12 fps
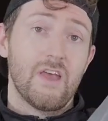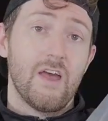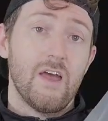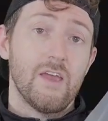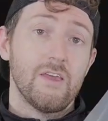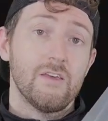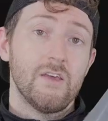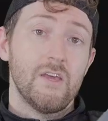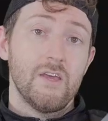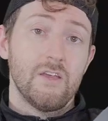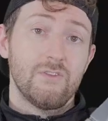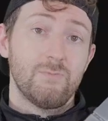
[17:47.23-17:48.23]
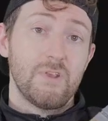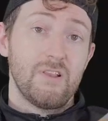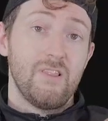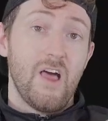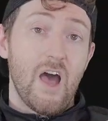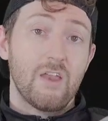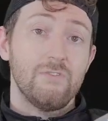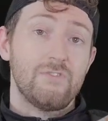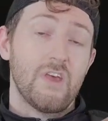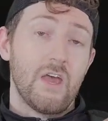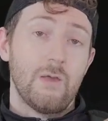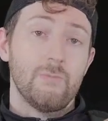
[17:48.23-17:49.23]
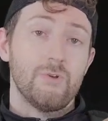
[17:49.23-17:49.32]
I spent a lot of time